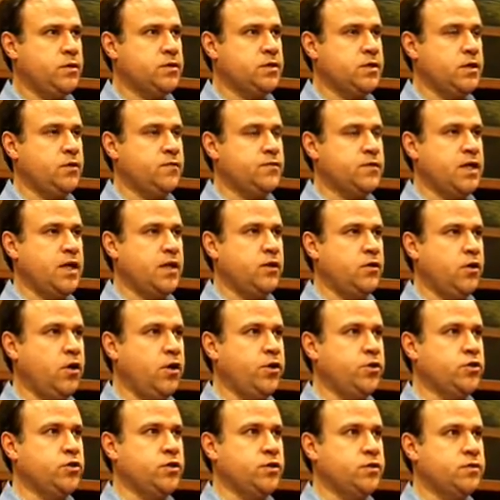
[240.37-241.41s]
a set of
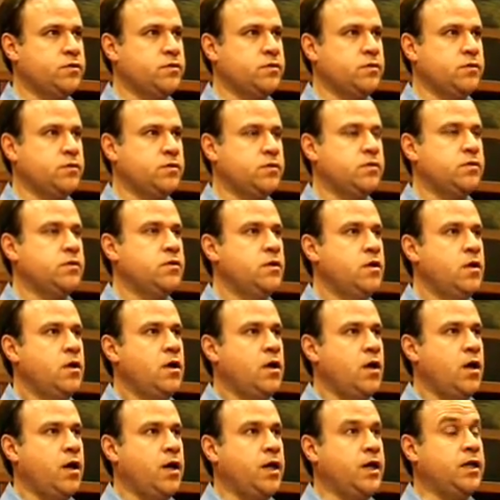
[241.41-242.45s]
technologies that
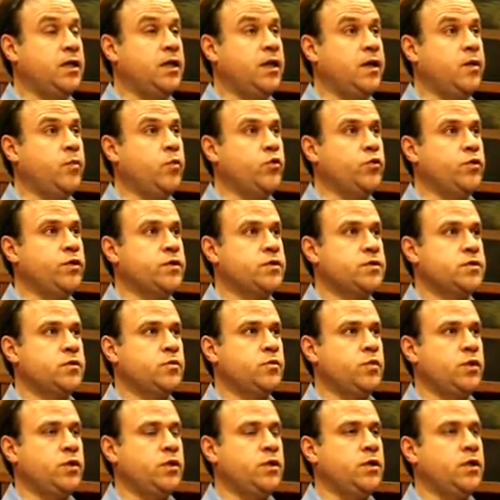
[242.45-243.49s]
enable this to
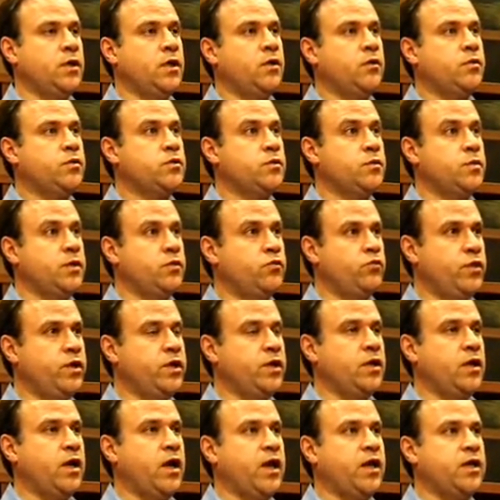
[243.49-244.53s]
be
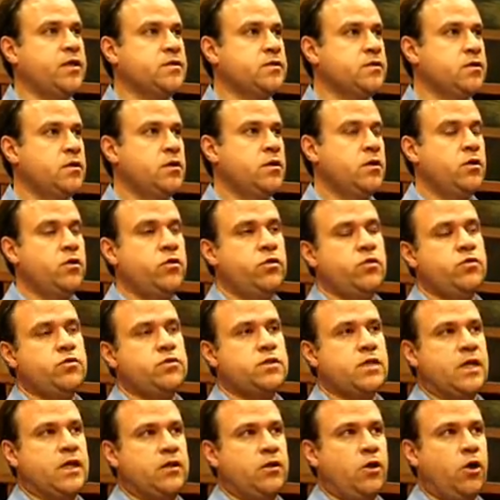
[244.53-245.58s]
realized, those
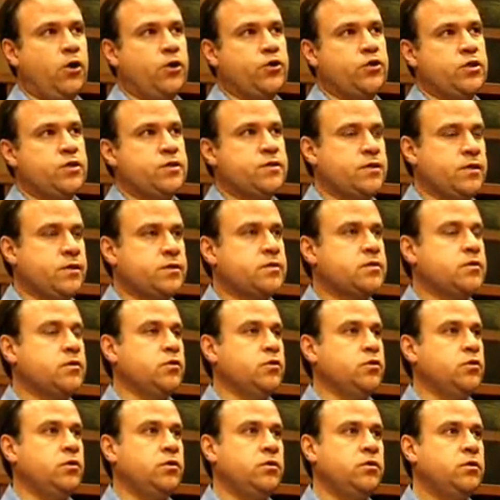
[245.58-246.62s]
technologies are
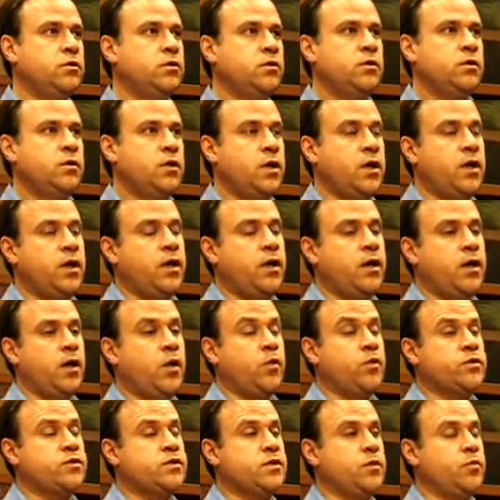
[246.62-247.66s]
still, I
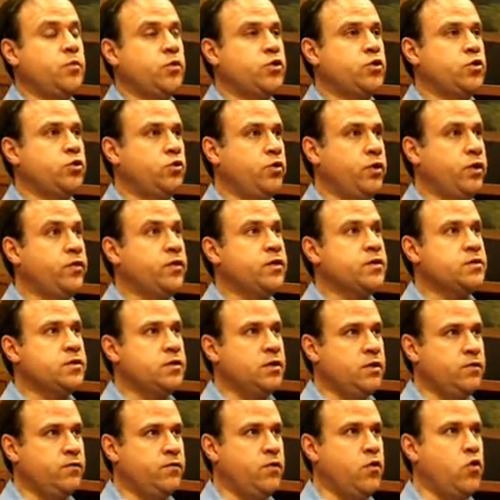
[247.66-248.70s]
wouldn't say maturing, they're
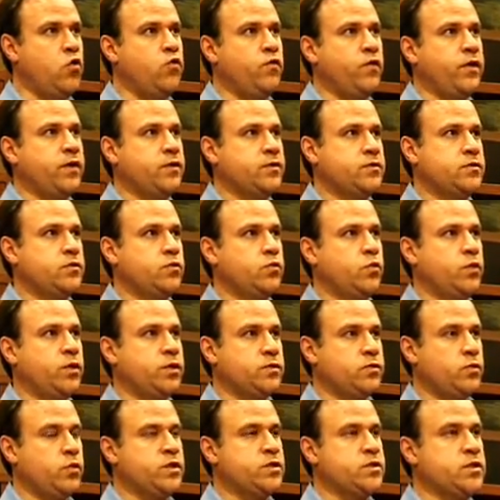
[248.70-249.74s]
still evolving. So
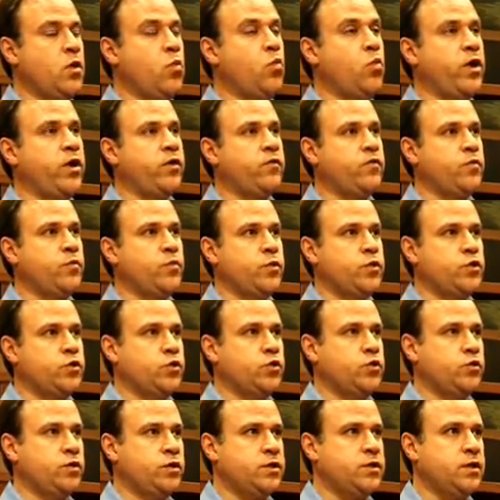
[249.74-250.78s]
we're some way from
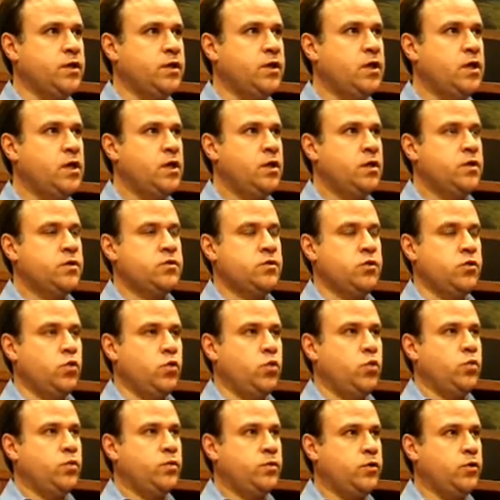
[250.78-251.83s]
maturity.
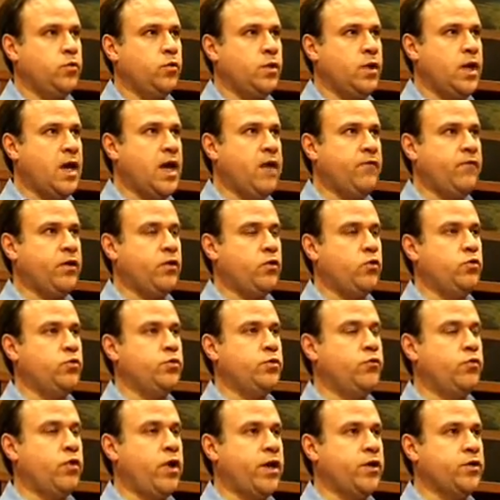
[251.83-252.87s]
So having all
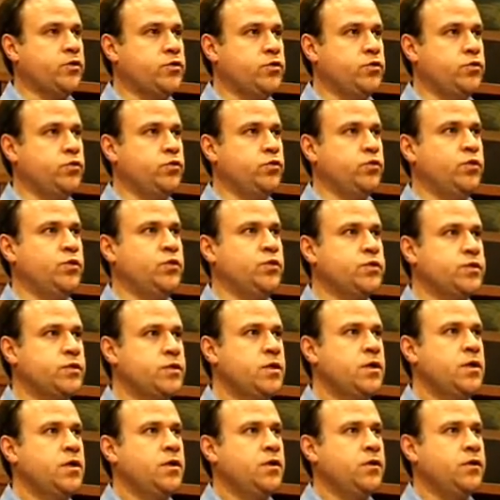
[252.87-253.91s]
the right tools,
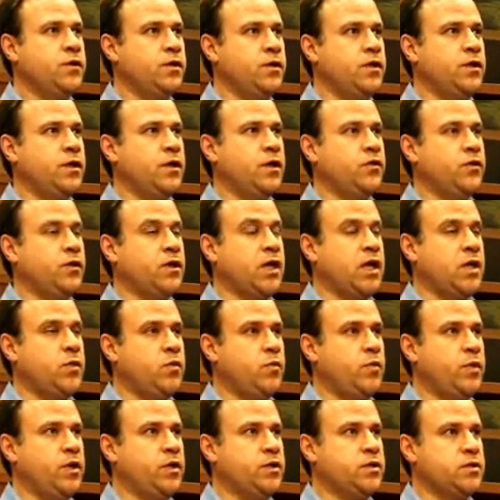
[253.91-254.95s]
the
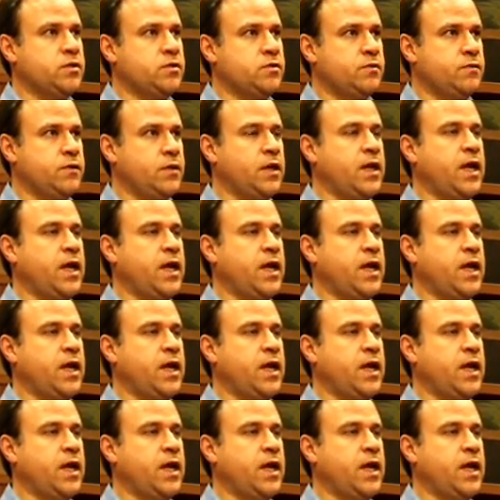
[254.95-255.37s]
capabilities of the